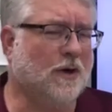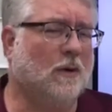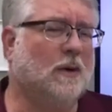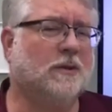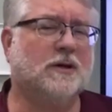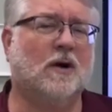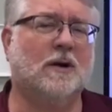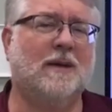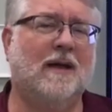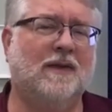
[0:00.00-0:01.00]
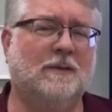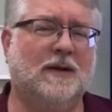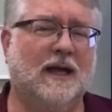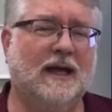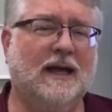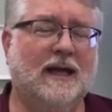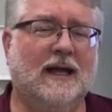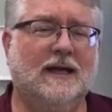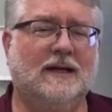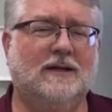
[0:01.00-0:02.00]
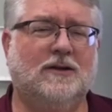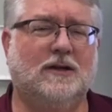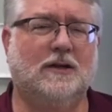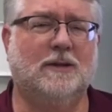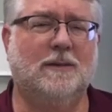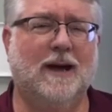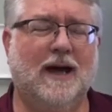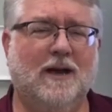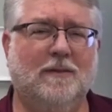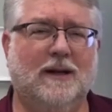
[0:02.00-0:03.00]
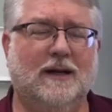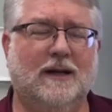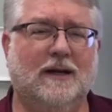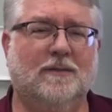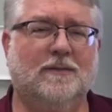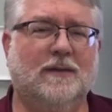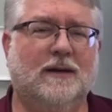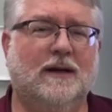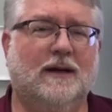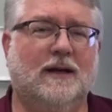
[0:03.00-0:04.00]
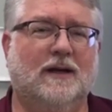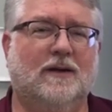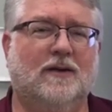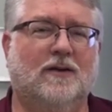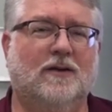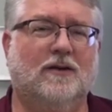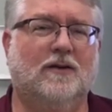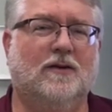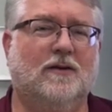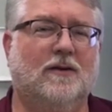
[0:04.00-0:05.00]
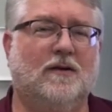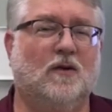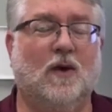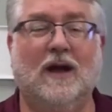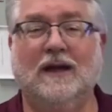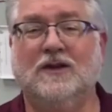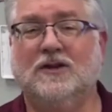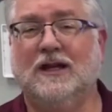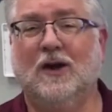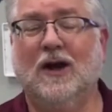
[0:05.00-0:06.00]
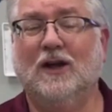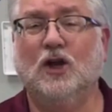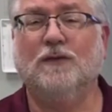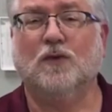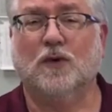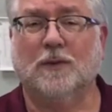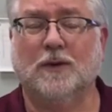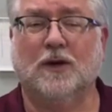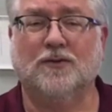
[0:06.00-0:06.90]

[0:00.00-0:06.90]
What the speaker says: Thought we would talk about them today, teach you a little bit about them, and go out and get out and look for them,